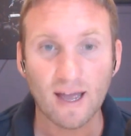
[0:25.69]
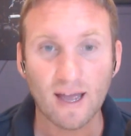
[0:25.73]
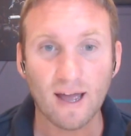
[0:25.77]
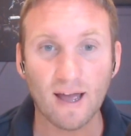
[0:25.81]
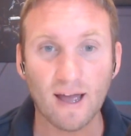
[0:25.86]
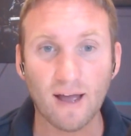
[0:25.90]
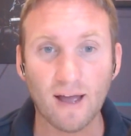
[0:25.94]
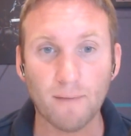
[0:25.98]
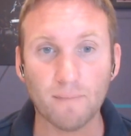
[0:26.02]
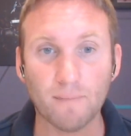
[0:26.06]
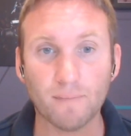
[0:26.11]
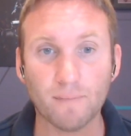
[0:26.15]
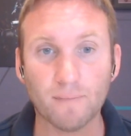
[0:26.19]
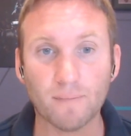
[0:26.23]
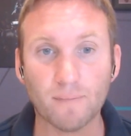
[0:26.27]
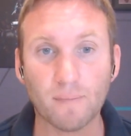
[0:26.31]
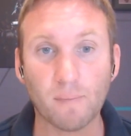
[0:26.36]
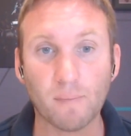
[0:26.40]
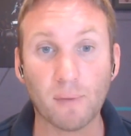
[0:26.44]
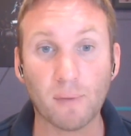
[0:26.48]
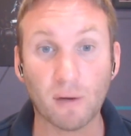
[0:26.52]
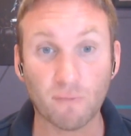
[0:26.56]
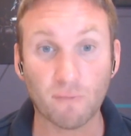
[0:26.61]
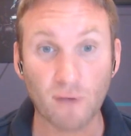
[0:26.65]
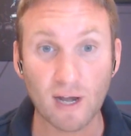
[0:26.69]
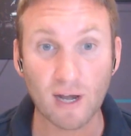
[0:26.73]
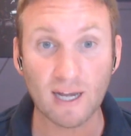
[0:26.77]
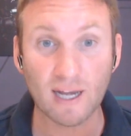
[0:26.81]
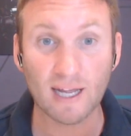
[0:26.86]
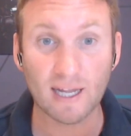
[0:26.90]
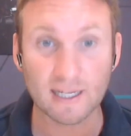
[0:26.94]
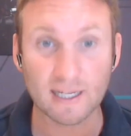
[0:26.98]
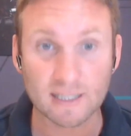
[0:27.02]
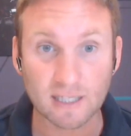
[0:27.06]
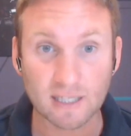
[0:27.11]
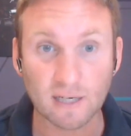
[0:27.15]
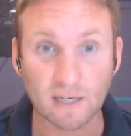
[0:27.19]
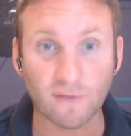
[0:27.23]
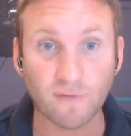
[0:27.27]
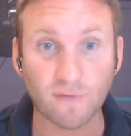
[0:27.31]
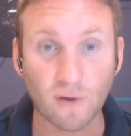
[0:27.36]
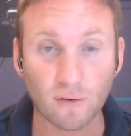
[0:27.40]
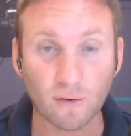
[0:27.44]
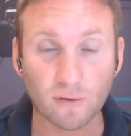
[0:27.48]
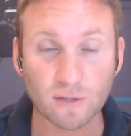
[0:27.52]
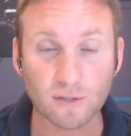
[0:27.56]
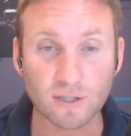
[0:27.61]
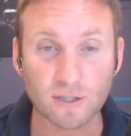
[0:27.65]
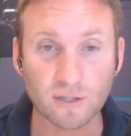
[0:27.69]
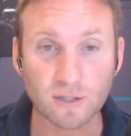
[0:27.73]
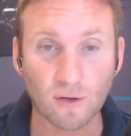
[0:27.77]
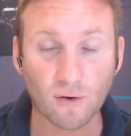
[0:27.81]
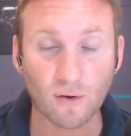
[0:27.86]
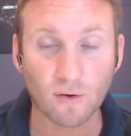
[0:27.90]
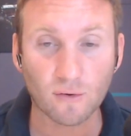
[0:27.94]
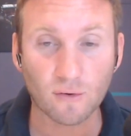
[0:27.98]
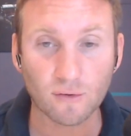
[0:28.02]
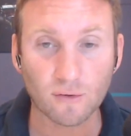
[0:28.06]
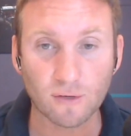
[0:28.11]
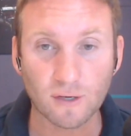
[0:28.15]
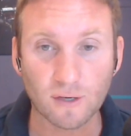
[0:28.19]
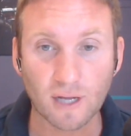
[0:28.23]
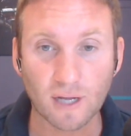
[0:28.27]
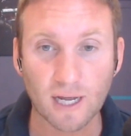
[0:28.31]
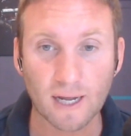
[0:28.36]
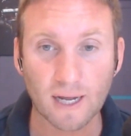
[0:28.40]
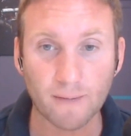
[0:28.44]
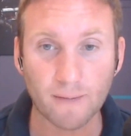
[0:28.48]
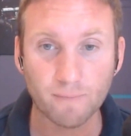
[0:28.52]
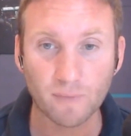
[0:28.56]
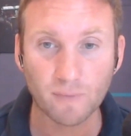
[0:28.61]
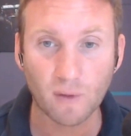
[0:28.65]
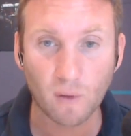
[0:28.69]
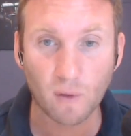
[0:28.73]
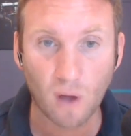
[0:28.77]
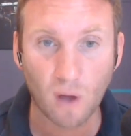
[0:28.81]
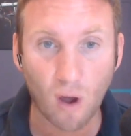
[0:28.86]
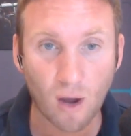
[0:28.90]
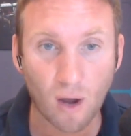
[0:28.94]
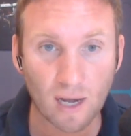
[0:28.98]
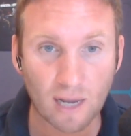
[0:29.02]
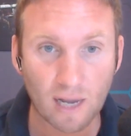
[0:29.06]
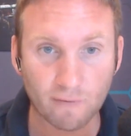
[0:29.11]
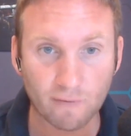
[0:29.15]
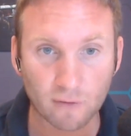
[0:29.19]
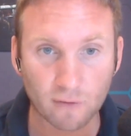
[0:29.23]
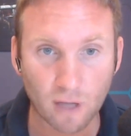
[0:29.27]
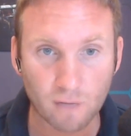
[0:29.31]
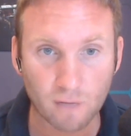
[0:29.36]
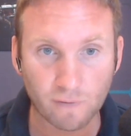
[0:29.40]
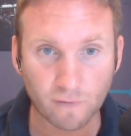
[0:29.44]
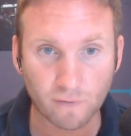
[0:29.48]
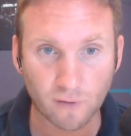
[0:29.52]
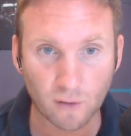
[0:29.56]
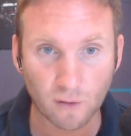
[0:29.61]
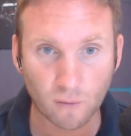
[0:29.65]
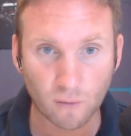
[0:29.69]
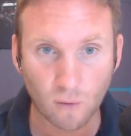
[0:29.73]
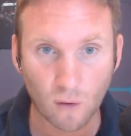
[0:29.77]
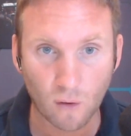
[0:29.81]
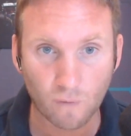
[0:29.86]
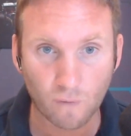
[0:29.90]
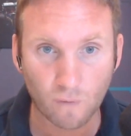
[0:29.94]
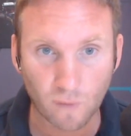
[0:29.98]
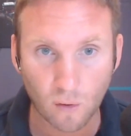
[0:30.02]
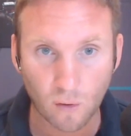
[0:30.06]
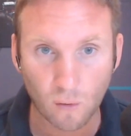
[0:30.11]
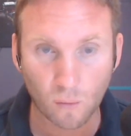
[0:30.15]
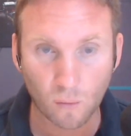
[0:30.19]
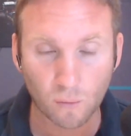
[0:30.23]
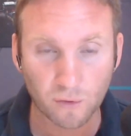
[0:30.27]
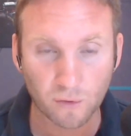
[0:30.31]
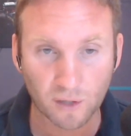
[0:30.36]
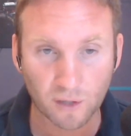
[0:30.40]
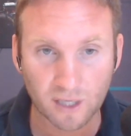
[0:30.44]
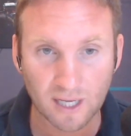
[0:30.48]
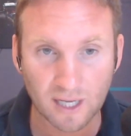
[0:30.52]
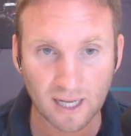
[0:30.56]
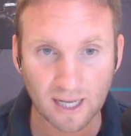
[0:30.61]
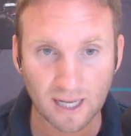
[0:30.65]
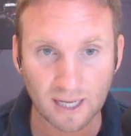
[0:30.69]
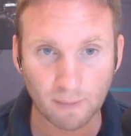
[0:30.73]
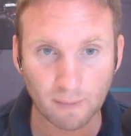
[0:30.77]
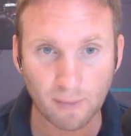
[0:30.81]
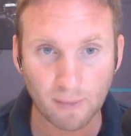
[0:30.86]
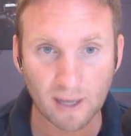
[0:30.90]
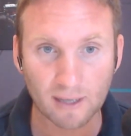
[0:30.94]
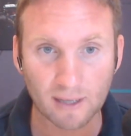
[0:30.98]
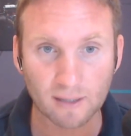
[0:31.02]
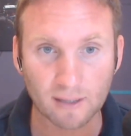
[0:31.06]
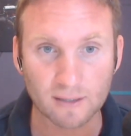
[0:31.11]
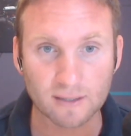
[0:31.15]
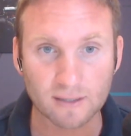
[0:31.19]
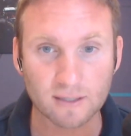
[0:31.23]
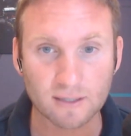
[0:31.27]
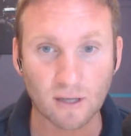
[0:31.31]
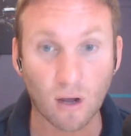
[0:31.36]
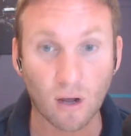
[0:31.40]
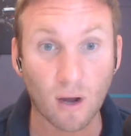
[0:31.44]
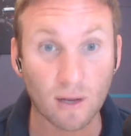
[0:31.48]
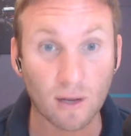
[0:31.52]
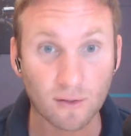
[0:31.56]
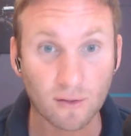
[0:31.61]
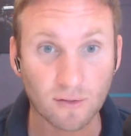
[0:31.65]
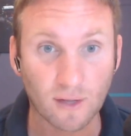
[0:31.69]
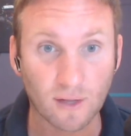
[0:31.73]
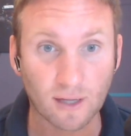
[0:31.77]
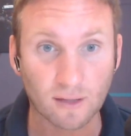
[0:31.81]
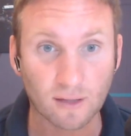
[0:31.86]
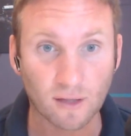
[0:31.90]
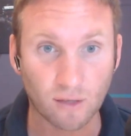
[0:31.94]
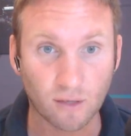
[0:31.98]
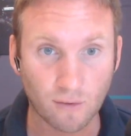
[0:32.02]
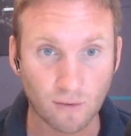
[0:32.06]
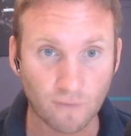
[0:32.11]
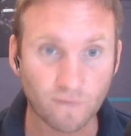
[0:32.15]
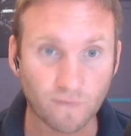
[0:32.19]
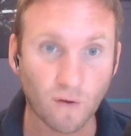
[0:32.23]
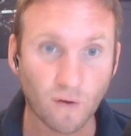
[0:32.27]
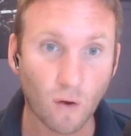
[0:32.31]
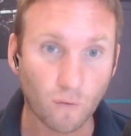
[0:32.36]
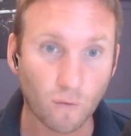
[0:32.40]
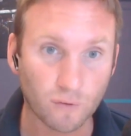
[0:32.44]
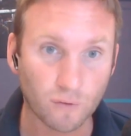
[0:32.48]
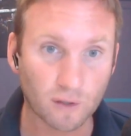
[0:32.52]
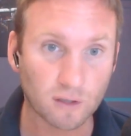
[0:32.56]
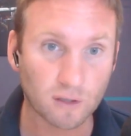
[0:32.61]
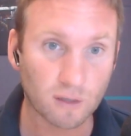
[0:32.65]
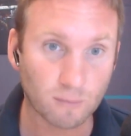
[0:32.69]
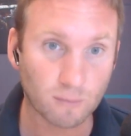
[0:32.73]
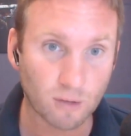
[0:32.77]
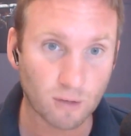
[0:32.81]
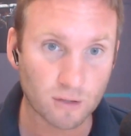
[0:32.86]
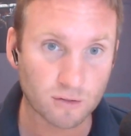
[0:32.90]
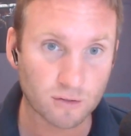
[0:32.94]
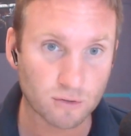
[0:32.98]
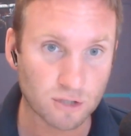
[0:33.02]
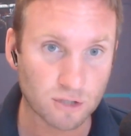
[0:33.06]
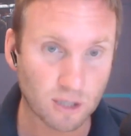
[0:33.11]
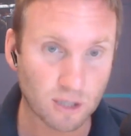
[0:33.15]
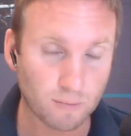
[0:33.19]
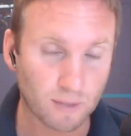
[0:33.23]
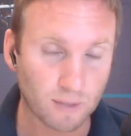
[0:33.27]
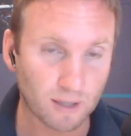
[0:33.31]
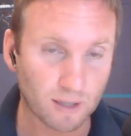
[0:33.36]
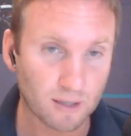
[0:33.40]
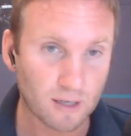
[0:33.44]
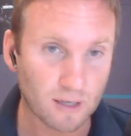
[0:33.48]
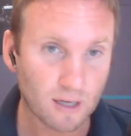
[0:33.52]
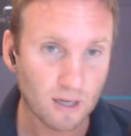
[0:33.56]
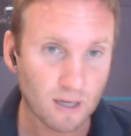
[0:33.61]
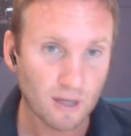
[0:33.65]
But really, it's going to focus on high level overview of the key pillars, I think, that are involved in commercial shipping.